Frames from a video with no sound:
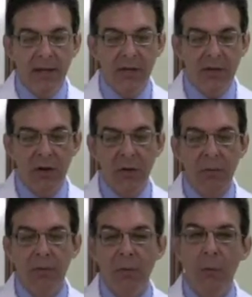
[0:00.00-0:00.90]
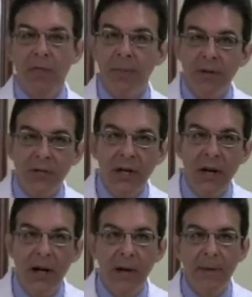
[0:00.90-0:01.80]
So one of the most
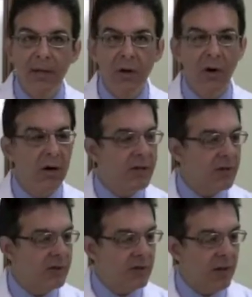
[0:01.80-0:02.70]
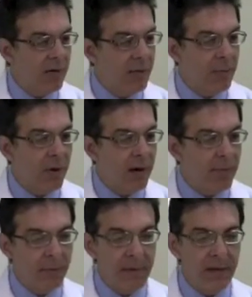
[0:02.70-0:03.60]
common causes of a
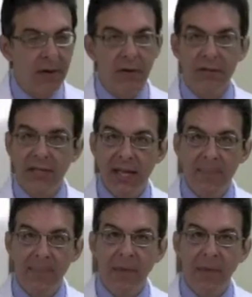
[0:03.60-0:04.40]
problem here is that